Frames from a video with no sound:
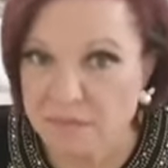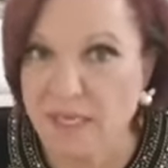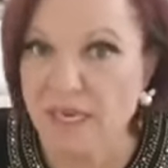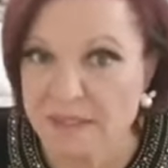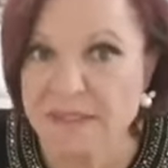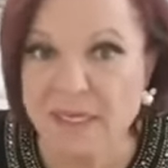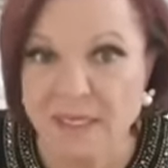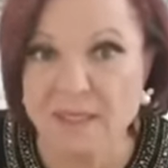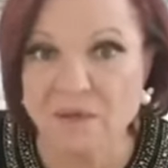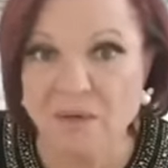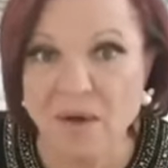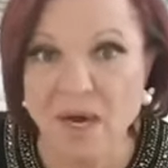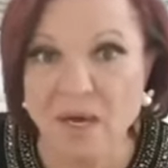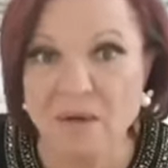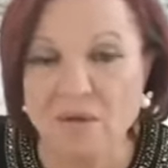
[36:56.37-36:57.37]
I'll tell
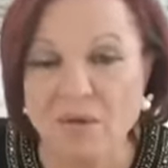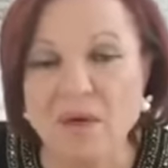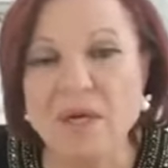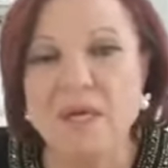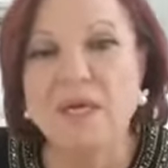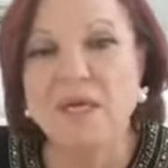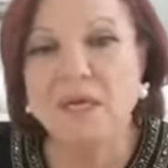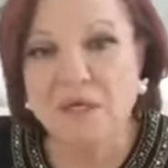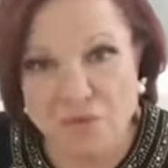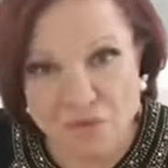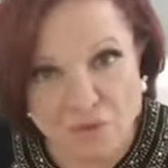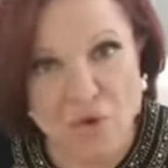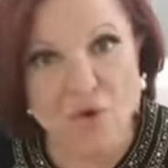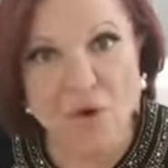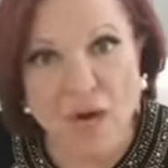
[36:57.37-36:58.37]
you how.
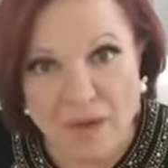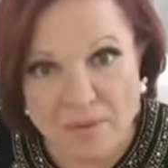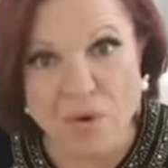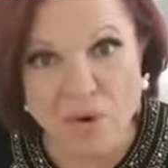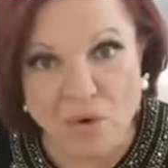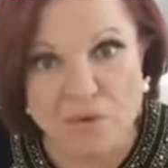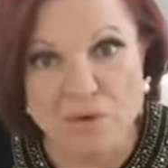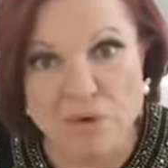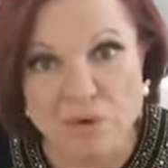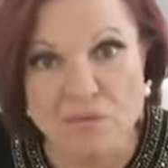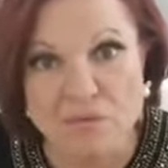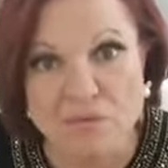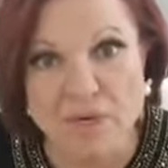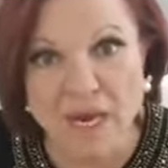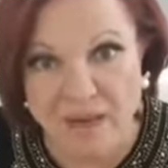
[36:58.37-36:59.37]
You know
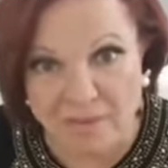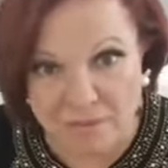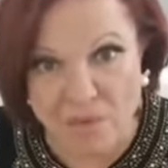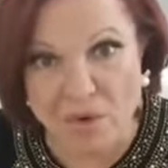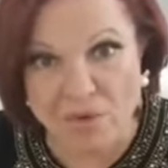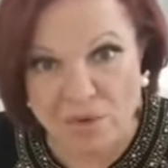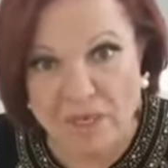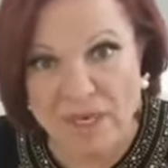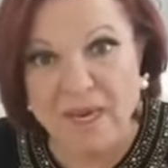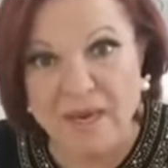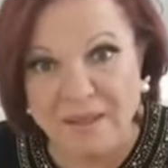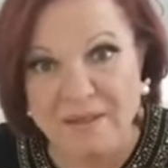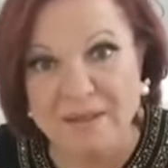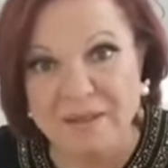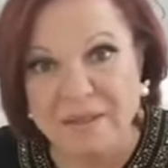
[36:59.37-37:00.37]

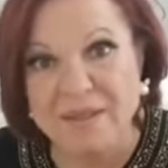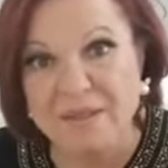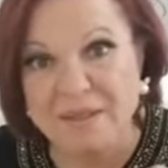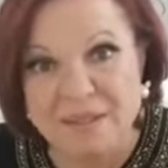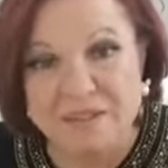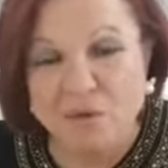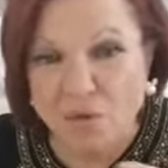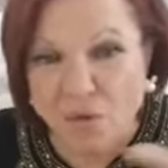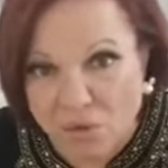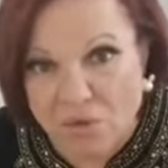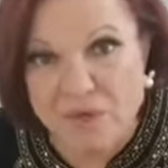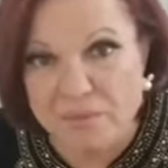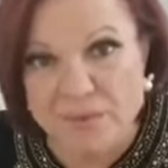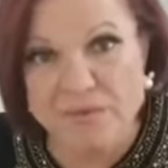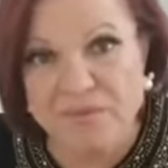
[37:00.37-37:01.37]
ammonia, this
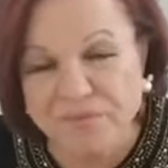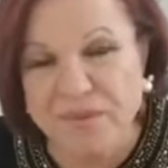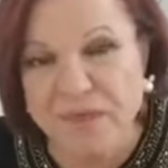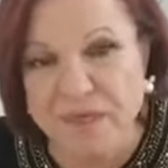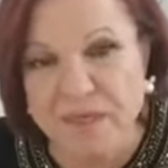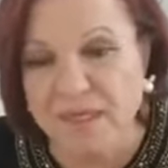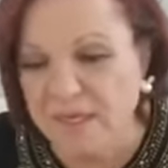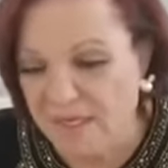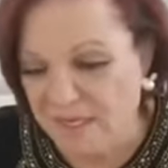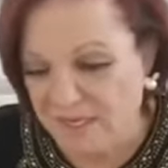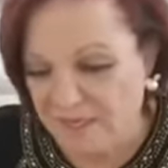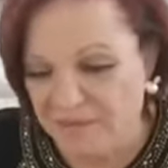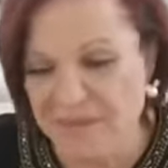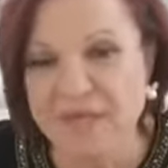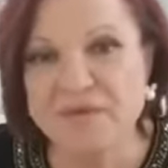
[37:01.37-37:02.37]
horrible thing
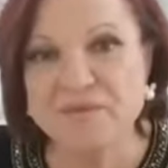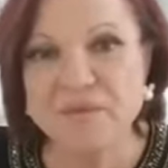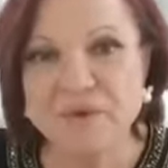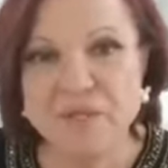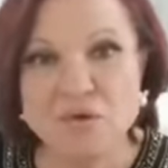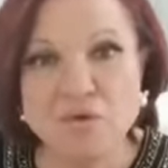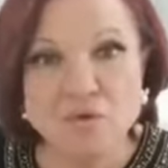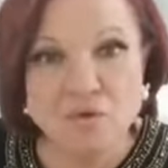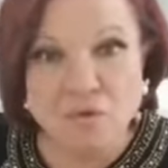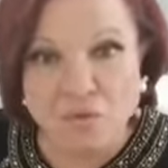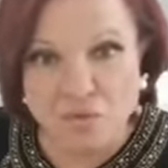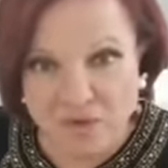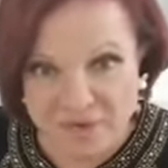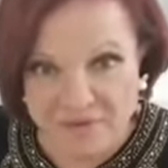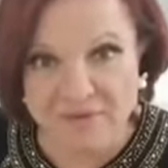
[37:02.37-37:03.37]
that when
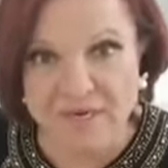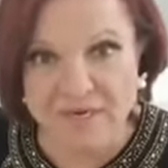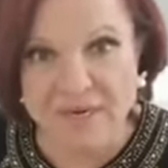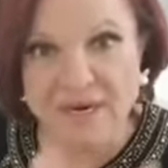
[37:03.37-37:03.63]
you have a